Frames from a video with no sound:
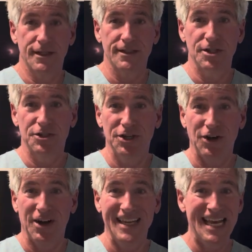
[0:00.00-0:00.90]
Dr.
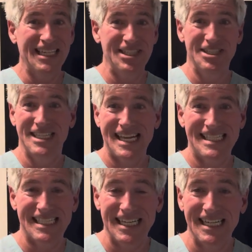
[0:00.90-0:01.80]
Sean just did
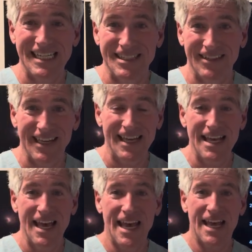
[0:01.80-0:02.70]
studies, okay?
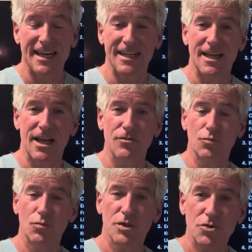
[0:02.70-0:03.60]
And, it, and
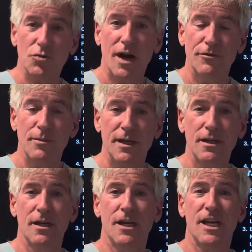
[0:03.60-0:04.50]
what's driving me
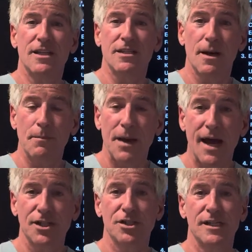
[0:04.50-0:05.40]
is a
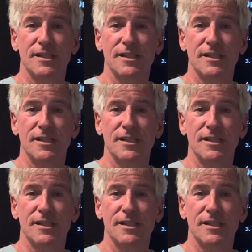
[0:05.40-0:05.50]
passion.